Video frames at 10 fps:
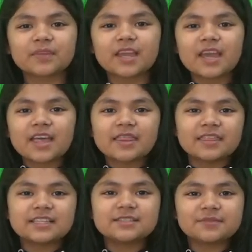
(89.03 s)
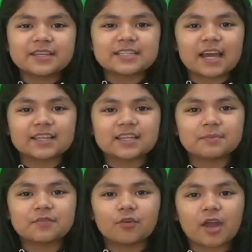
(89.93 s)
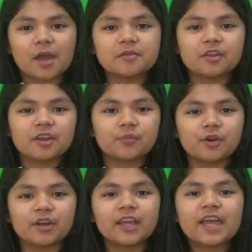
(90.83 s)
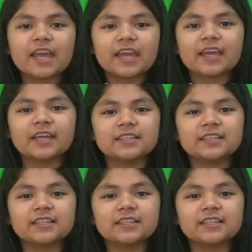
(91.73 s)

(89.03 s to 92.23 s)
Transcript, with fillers: This week's academic vocabulary word is